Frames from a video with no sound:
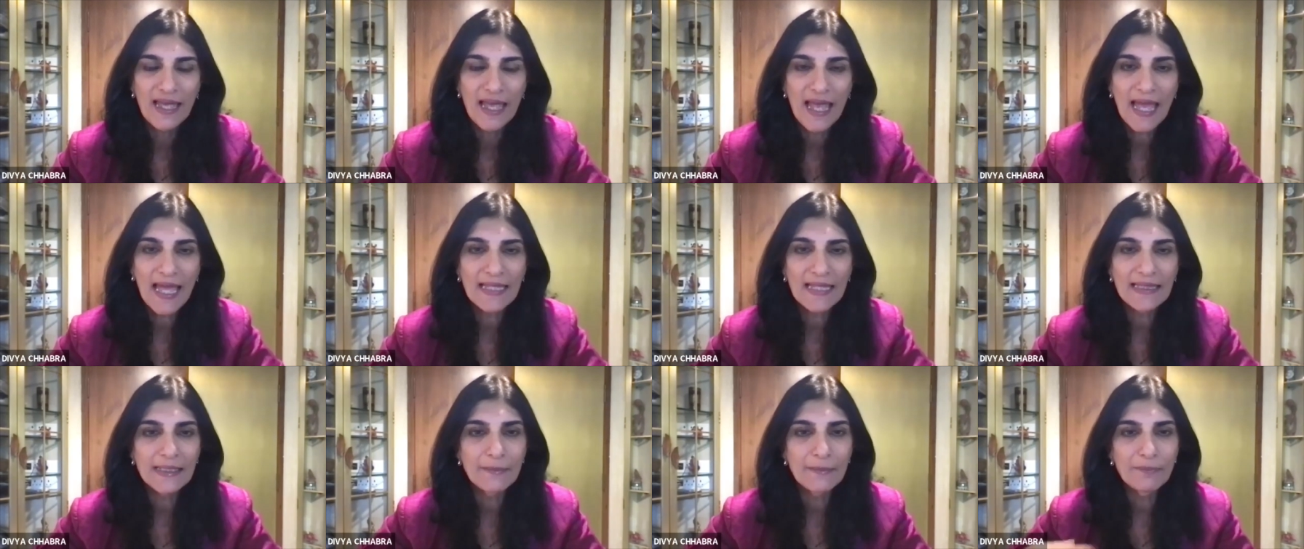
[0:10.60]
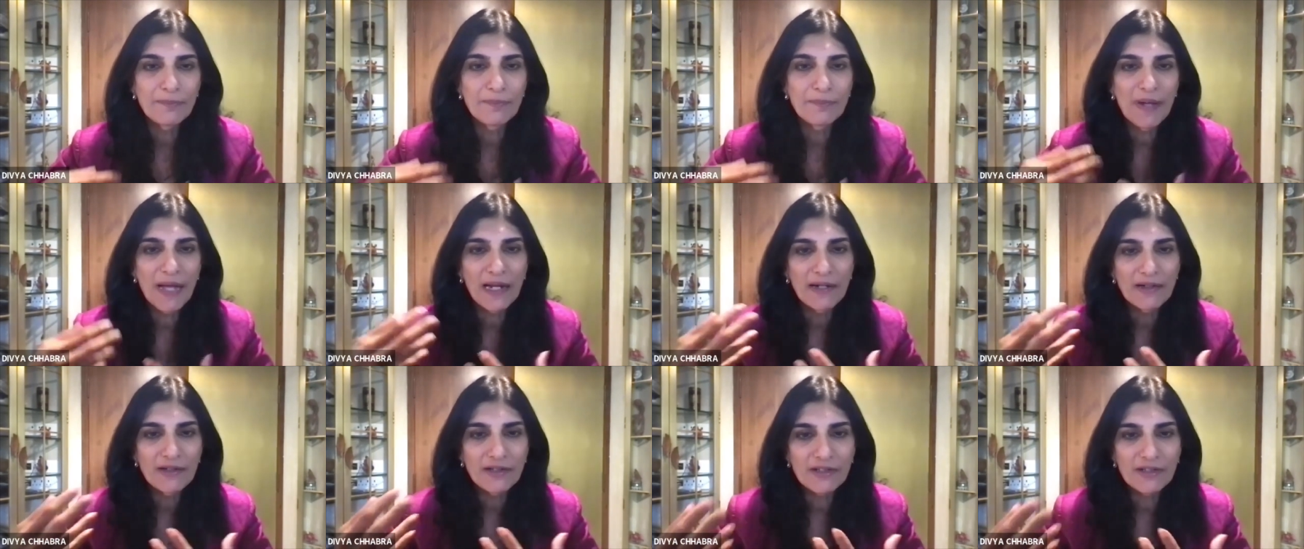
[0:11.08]
and the
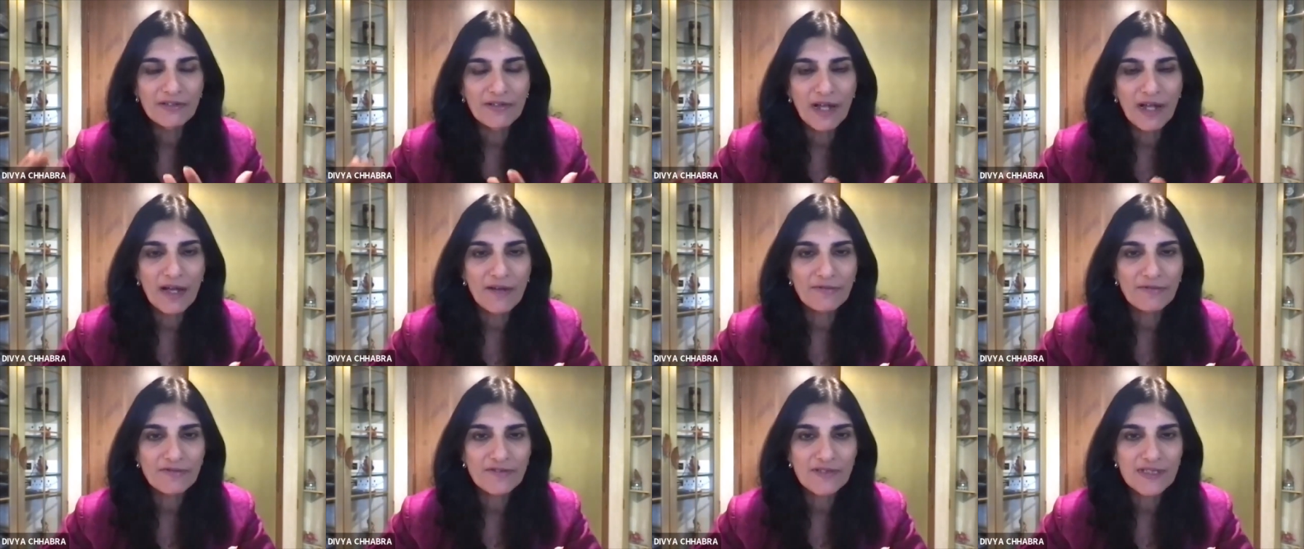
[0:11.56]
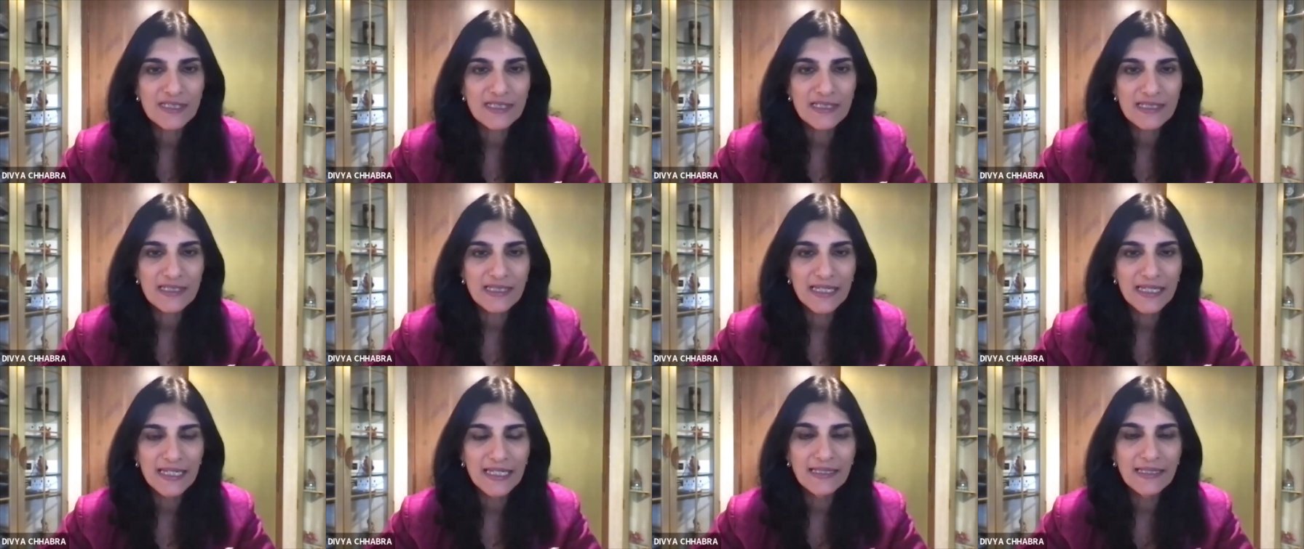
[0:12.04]

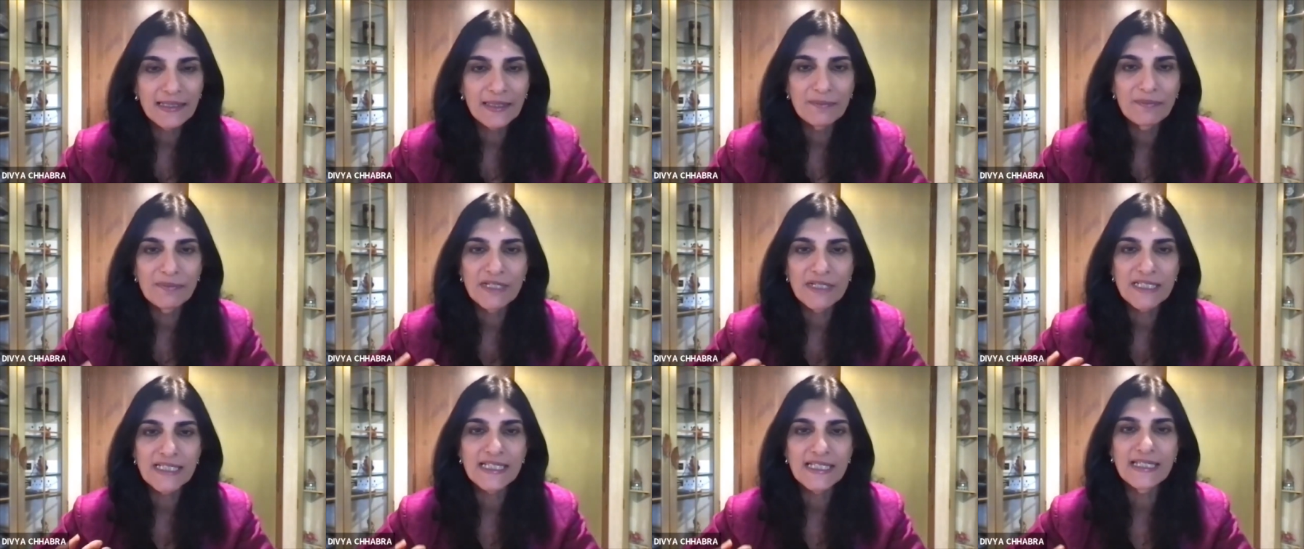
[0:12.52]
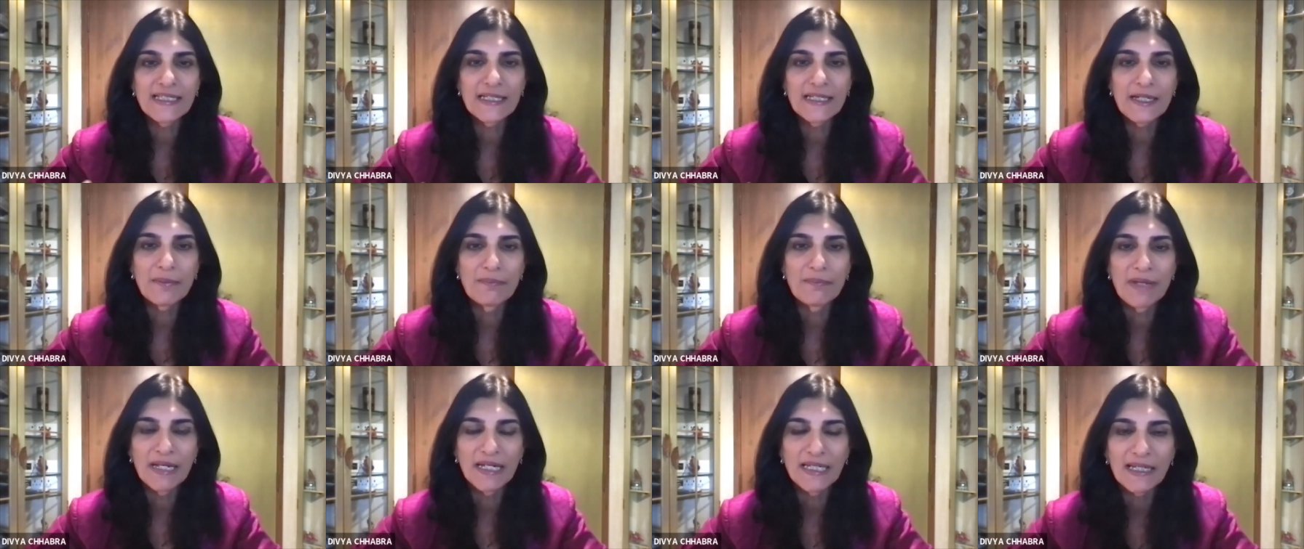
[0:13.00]
paragraphs in the Materia
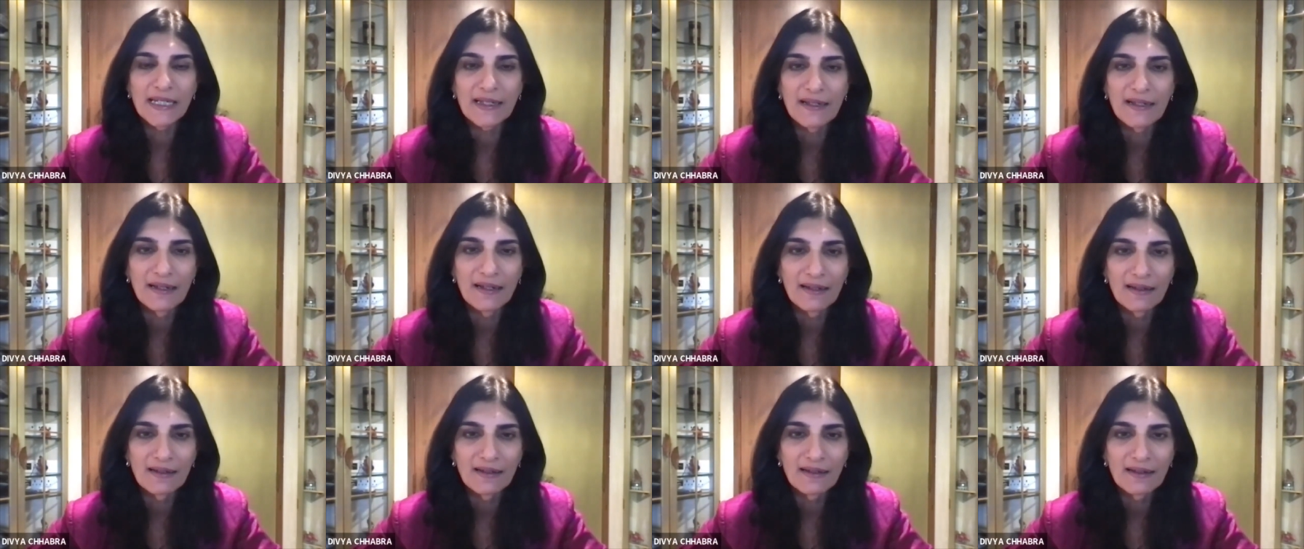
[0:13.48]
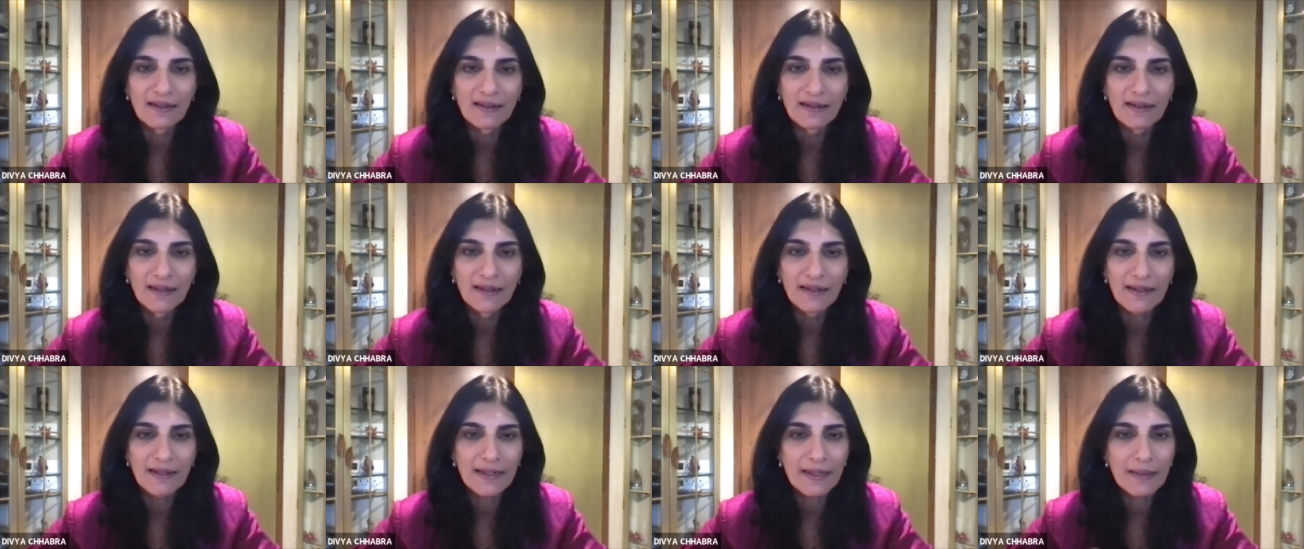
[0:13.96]
Medica,
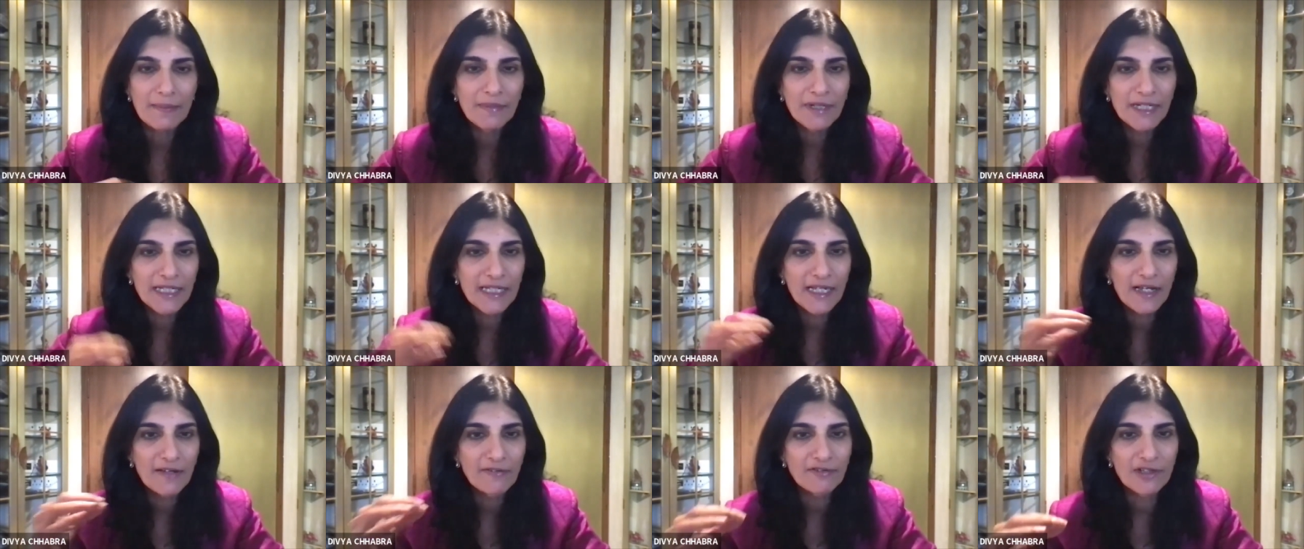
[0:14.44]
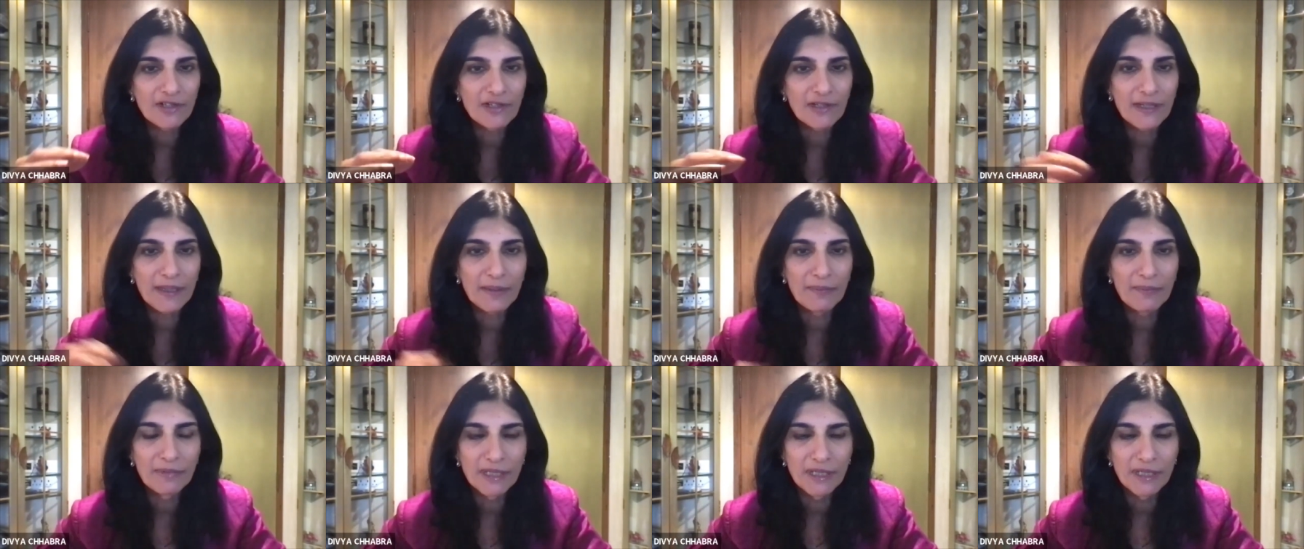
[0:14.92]
remedy after
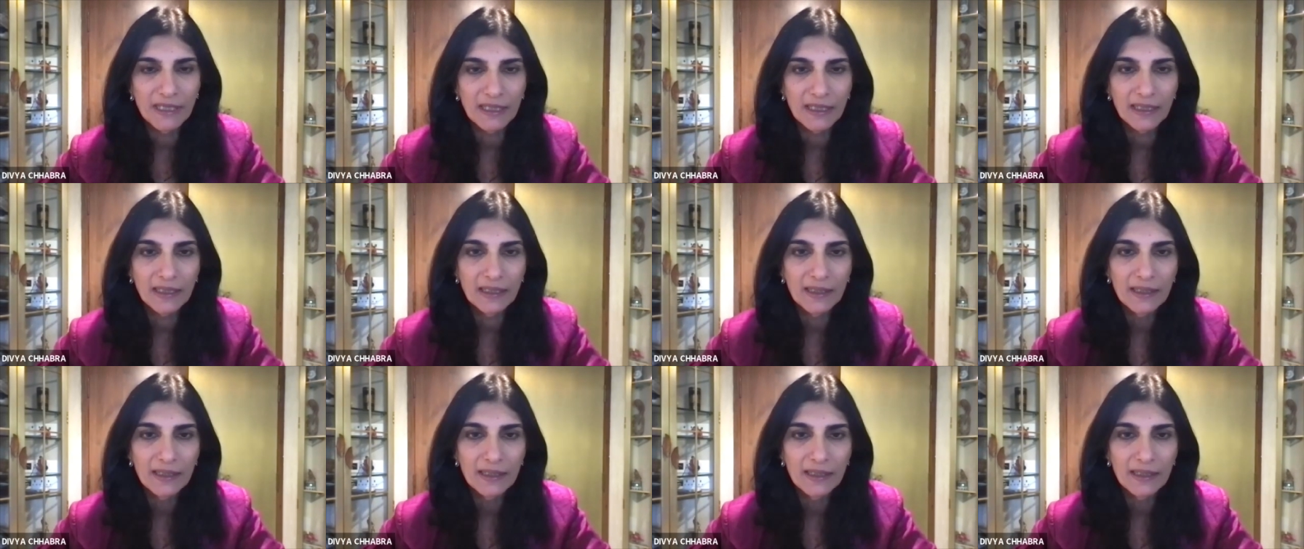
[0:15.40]
remedy,